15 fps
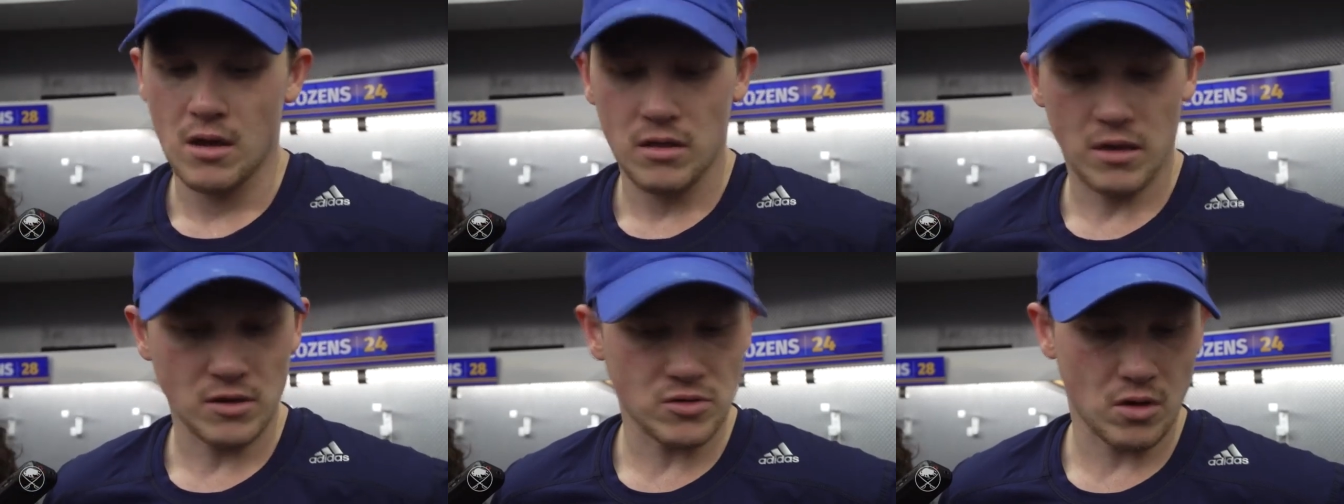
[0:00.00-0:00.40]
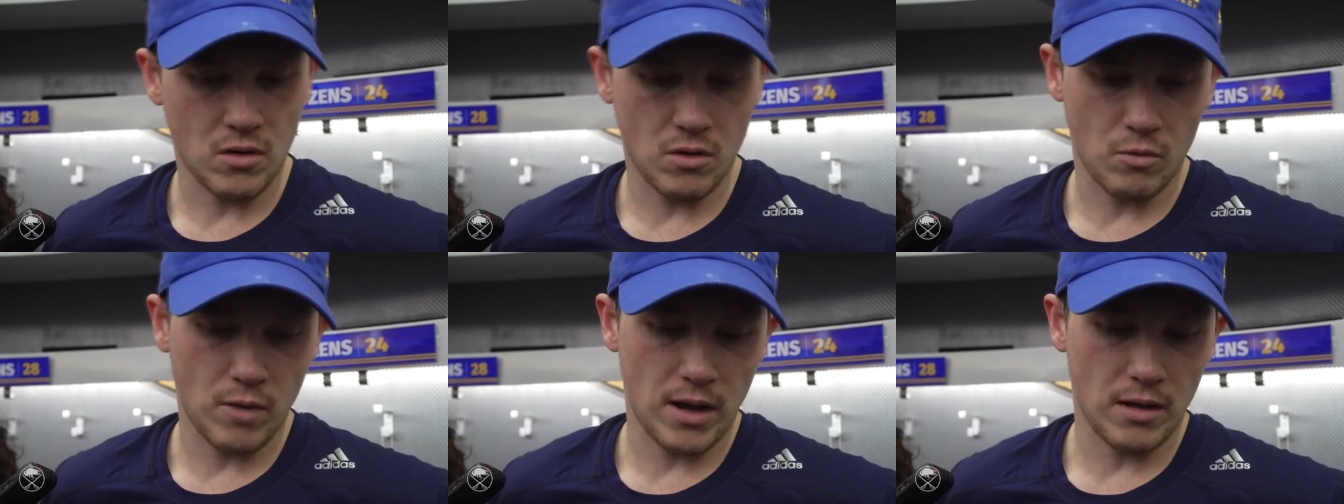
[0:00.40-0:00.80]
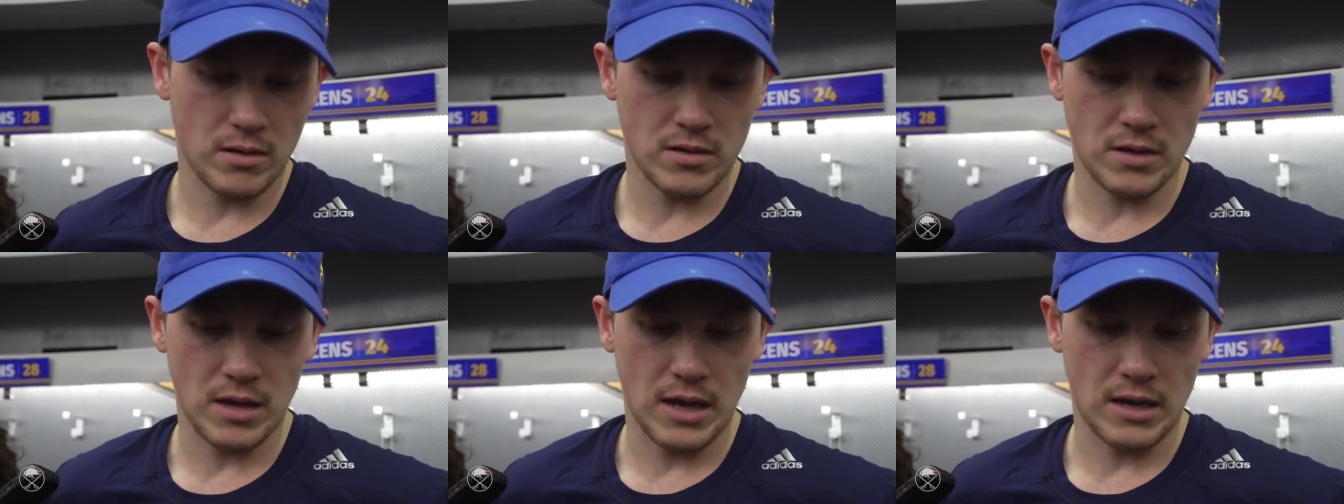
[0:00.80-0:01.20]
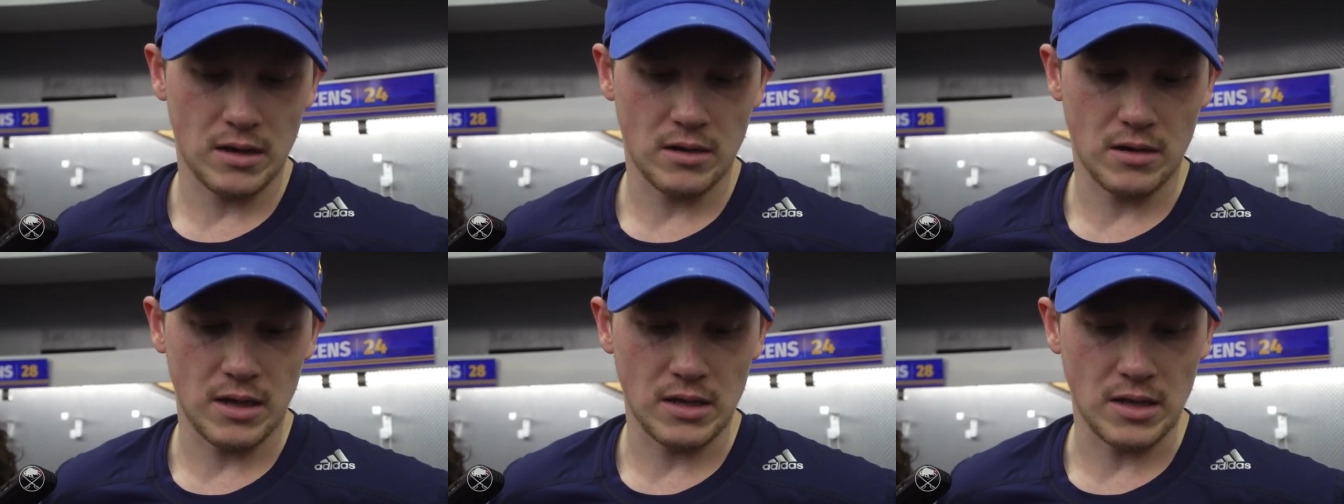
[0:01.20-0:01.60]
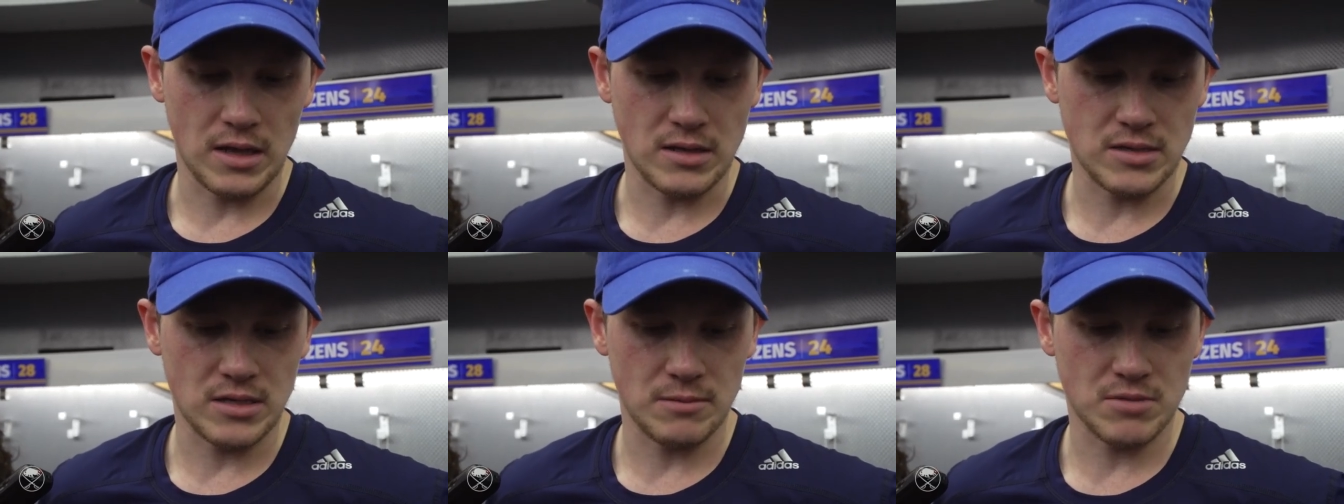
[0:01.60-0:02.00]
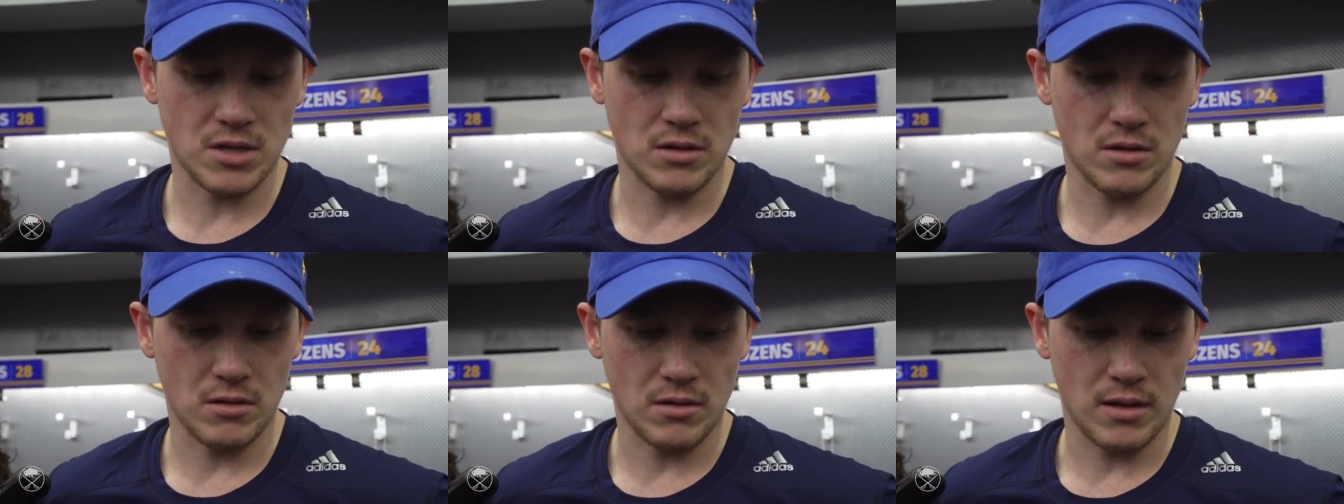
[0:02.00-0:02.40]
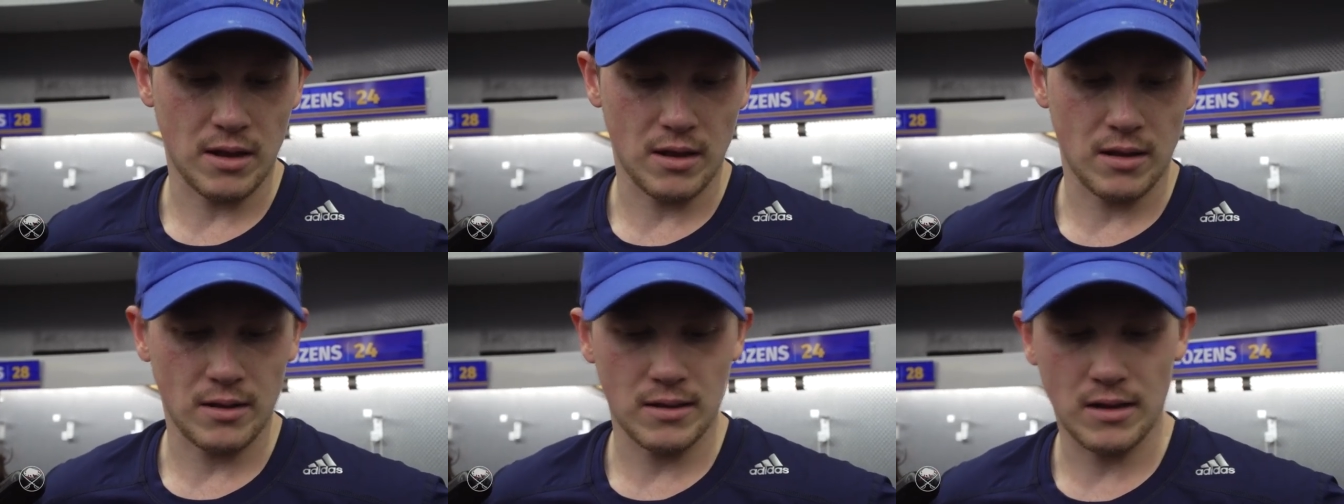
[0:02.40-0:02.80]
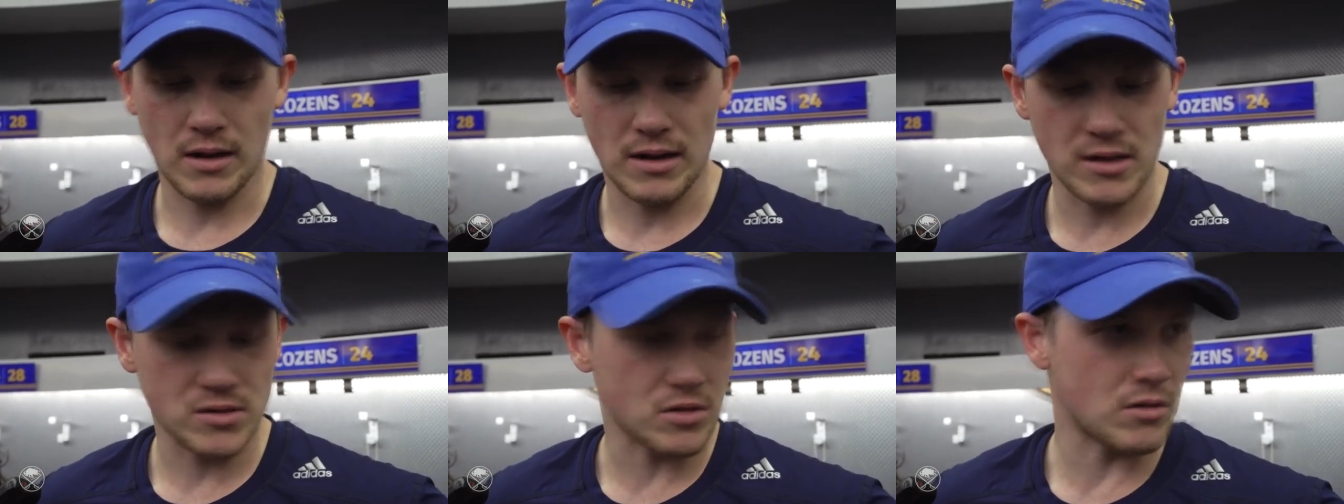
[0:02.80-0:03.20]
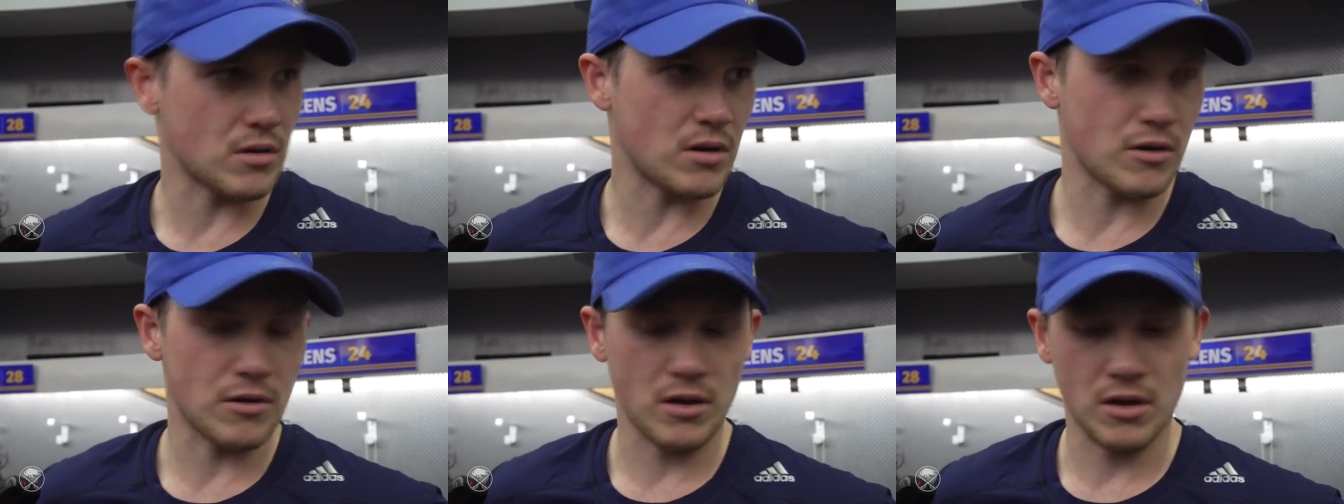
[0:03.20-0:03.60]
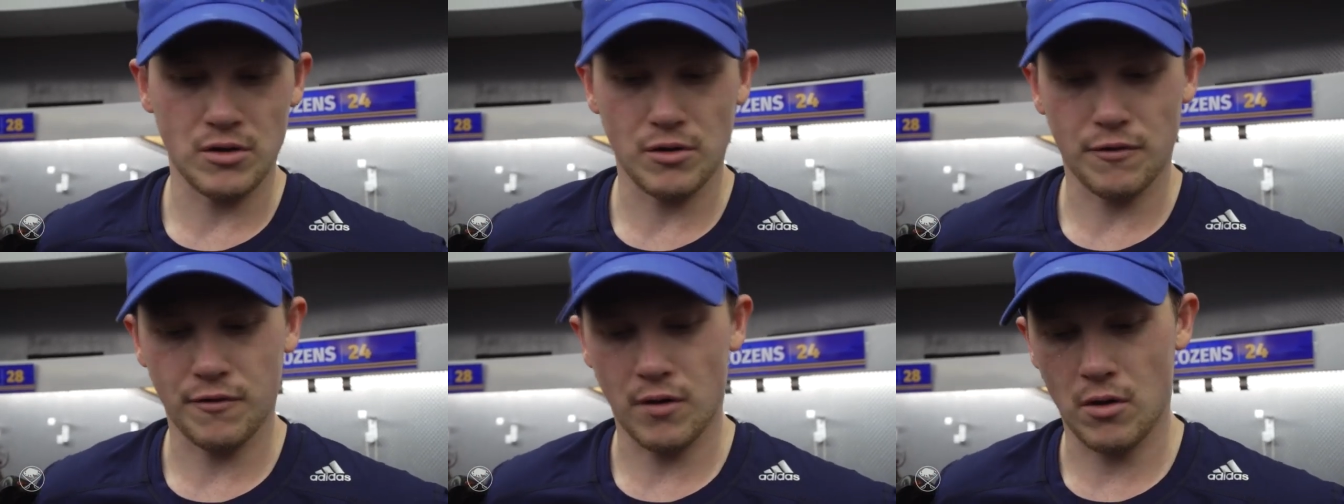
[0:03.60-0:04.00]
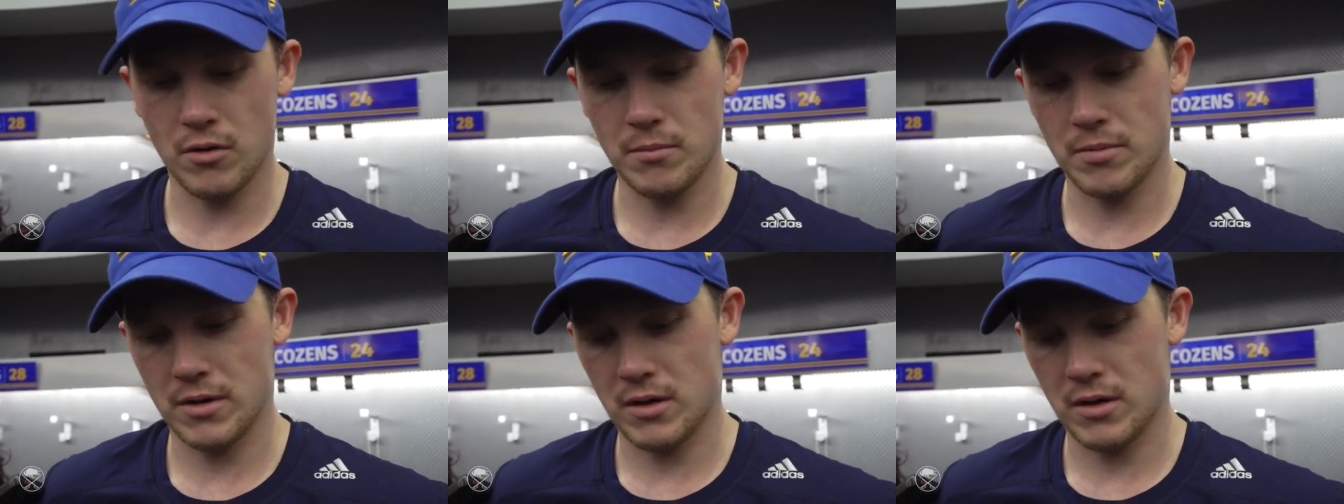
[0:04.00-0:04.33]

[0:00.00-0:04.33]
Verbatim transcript: things are going well, and, and it, it seems a little a little easier, and you're, and you're flowing.